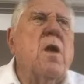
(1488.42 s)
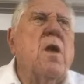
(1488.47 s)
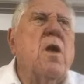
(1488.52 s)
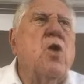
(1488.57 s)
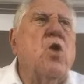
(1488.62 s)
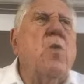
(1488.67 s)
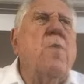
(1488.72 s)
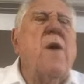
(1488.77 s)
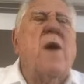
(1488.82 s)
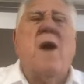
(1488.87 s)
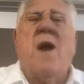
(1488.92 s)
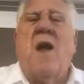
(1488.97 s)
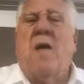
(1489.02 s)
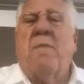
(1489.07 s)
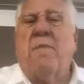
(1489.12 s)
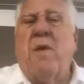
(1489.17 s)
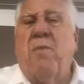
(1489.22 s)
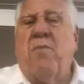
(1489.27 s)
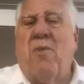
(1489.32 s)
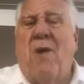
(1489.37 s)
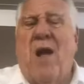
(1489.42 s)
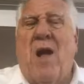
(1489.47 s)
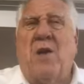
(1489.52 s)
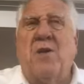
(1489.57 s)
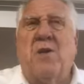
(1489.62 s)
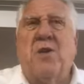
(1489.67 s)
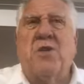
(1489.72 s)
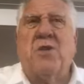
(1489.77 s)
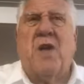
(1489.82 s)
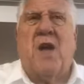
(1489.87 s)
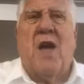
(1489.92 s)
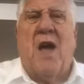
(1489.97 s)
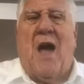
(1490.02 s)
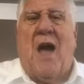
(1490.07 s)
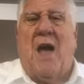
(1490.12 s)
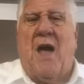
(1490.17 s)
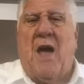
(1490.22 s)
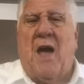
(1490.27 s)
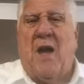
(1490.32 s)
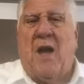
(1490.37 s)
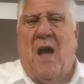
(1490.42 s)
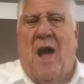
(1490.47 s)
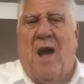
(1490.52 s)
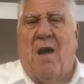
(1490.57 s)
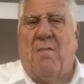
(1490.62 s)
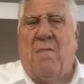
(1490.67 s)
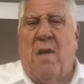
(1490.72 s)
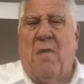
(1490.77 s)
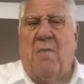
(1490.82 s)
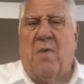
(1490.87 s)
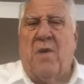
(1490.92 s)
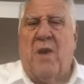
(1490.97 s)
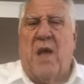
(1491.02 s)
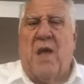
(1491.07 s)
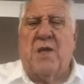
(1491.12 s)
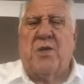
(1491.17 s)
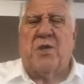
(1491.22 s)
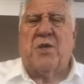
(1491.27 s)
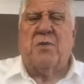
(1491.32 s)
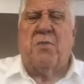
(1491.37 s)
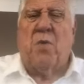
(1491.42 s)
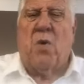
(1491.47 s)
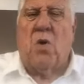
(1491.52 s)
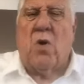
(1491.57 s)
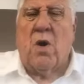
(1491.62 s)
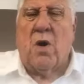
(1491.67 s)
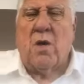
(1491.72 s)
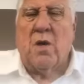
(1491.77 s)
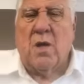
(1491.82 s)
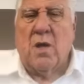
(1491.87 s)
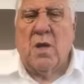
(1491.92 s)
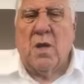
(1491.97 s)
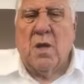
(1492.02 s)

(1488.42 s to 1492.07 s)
You better not be proud. You say, I remember Dennis Saborn.